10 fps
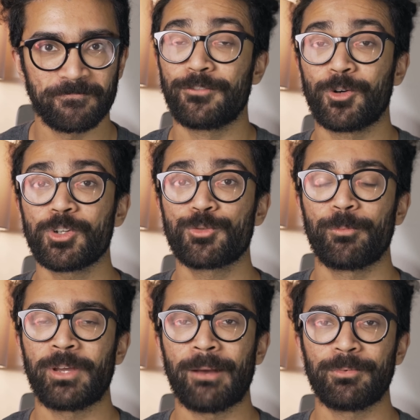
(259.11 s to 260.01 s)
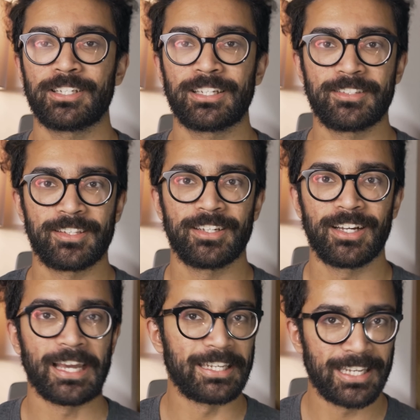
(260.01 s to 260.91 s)
And of course, when we happen to
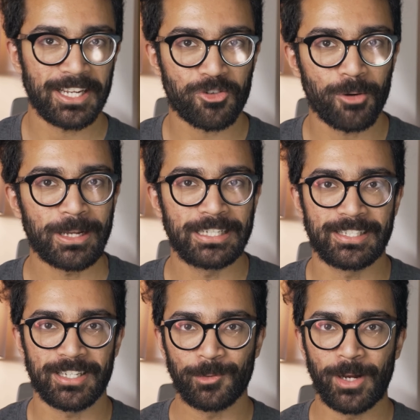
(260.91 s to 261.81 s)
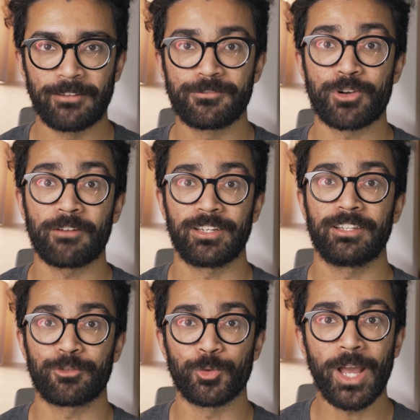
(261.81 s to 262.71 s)
consider an electromagnetic wave
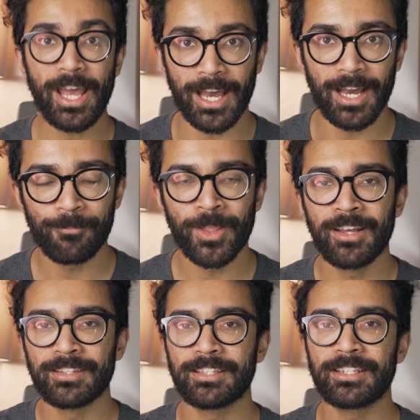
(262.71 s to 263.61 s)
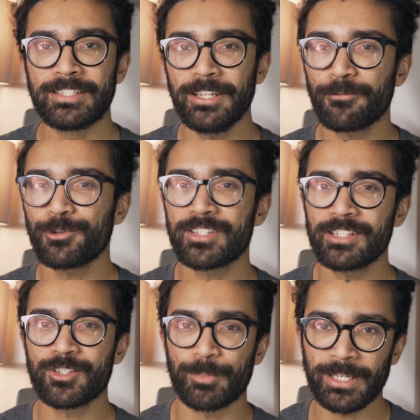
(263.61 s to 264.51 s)
traveling through air, then the difference
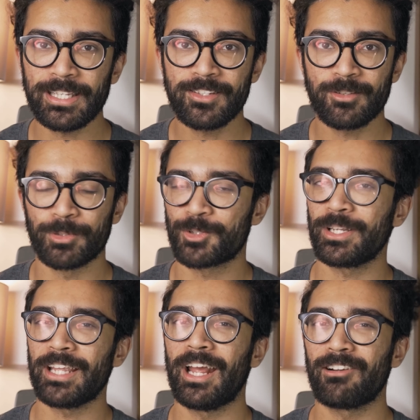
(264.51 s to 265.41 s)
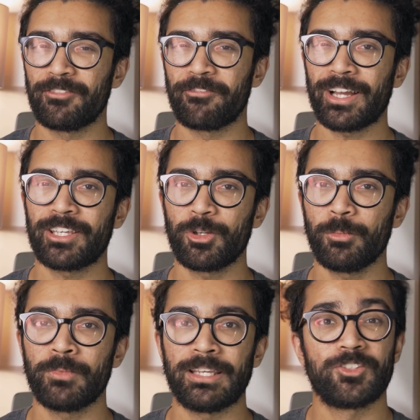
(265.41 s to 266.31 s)
in speeds between air and
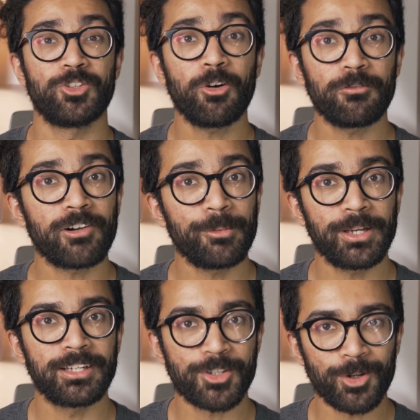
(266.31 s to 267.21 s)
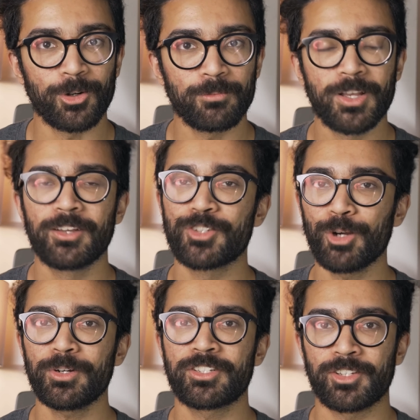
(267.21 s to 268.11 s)
vacuum is not very big at all.
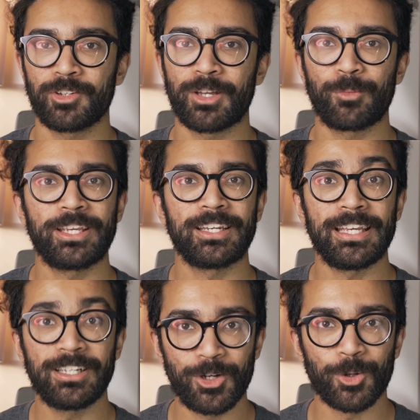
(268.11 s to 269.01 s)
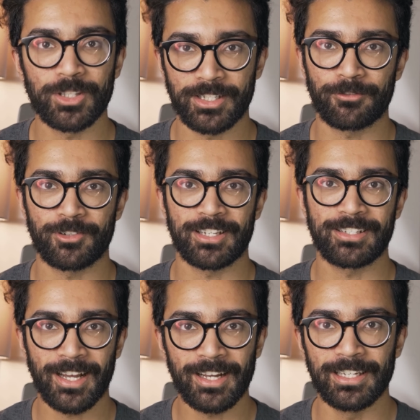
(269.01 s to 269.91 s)
So much so that we can ignore the difference
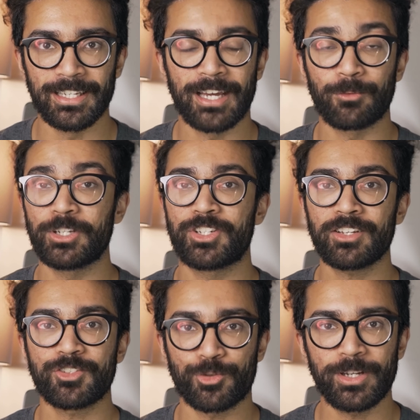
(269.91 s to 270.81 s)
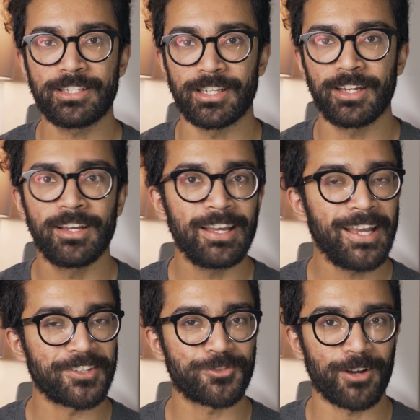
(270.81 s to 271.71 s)
entirely, and we just treat it
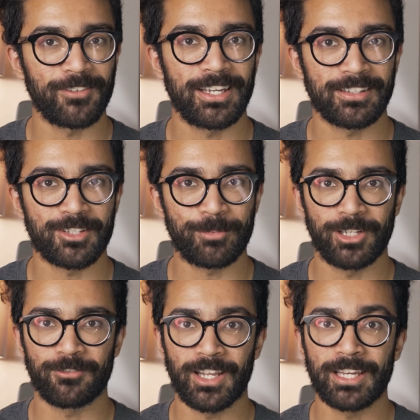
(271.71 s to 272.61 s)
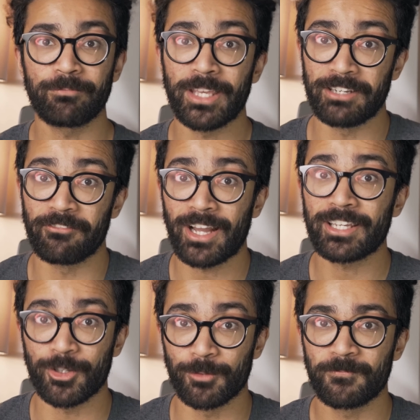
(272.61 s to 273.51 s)
as traveling at the speed of light in
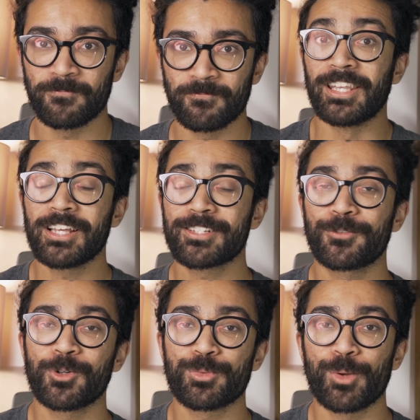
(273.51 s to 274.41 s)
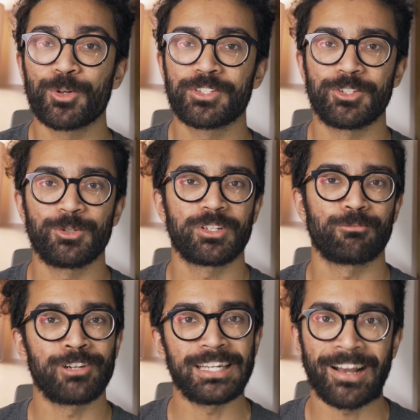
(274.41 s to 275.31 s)
vacuum. Unless, of course, we want to do
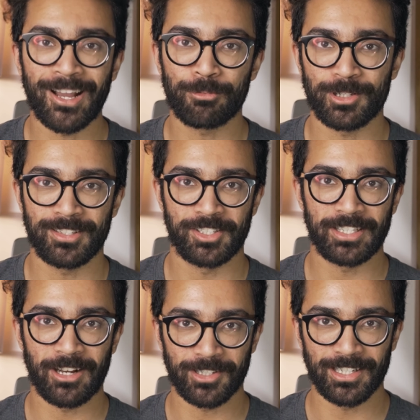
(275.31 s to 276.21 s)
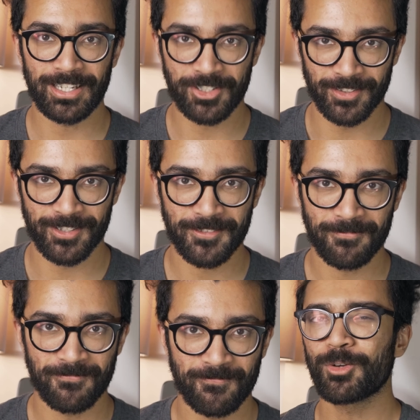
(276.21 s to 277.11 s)
some really high precision calculations.
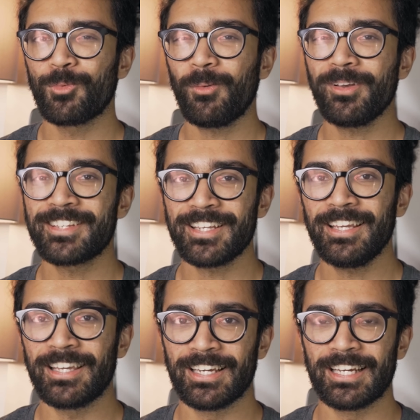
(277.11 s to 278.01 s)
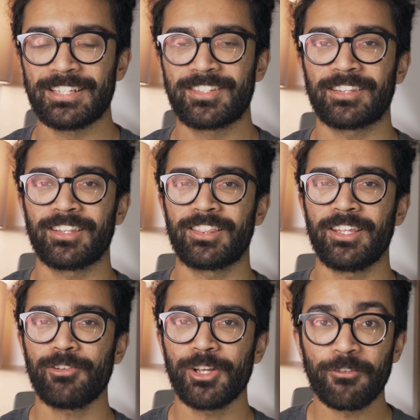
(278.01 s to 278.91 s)
But so what we're seeing here is that the
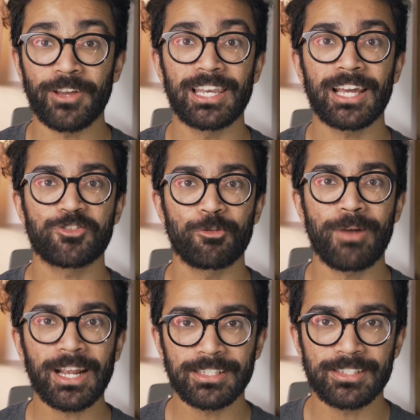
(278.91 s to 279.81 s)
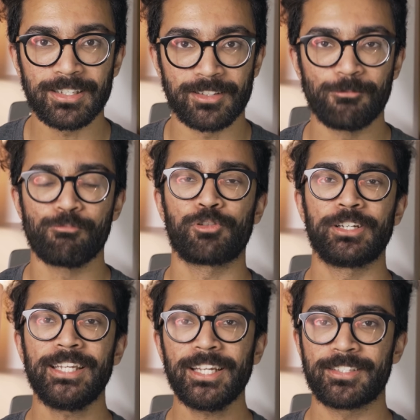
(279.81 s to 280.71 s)
theory of electromagnetism
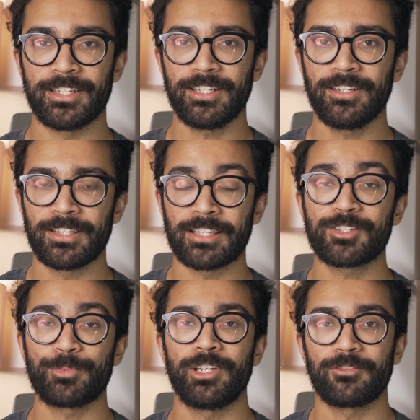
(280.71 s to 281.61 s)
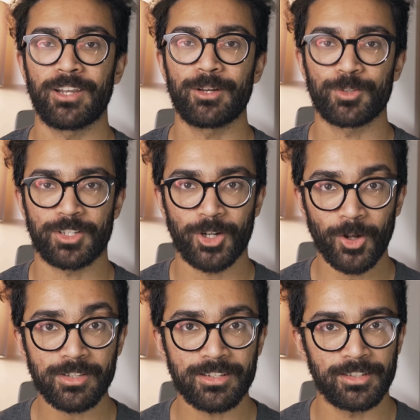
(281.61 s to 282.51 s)
predicted that the speed of light was a
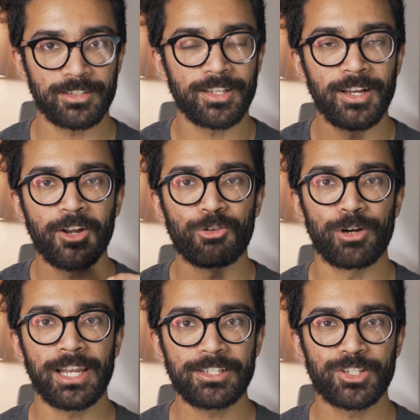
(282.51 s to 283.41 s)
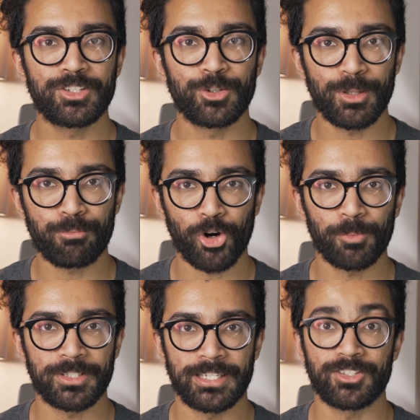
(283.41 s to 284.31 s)
constant related to the
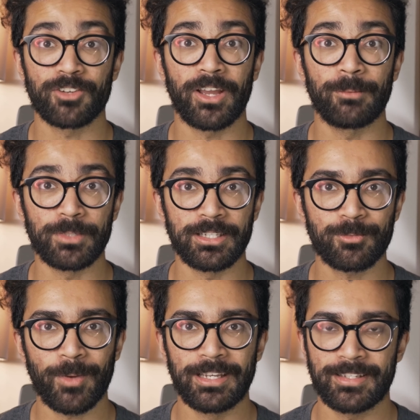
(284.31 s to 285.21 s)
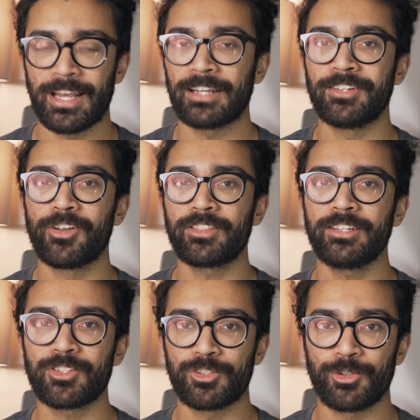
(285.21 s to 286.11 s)
properties of empty space. It had
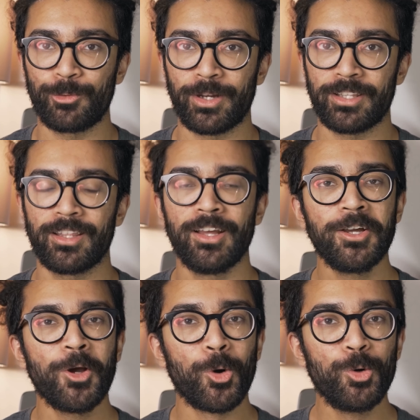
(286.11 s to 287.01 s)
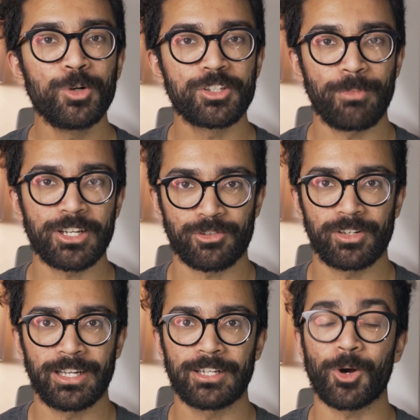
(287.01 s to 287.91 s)
nothing to do with who was
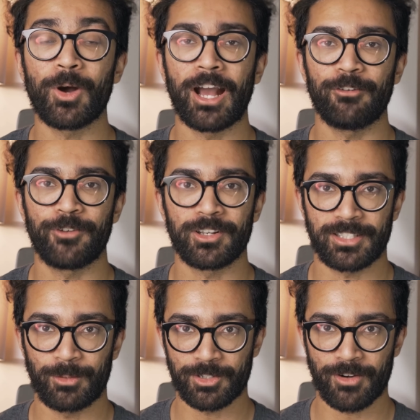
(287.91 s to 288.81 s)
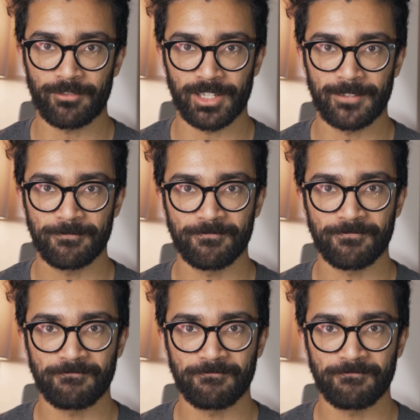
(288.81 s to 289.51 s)
measuring it or how fast they were traveling.